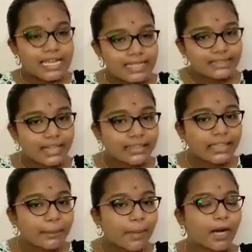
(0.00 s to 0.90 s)
is
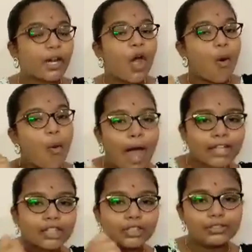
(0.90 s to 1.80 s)
nothing but
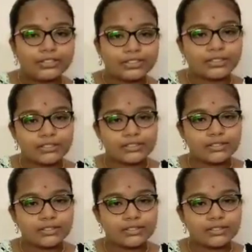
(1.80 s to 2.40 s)
vacuoles.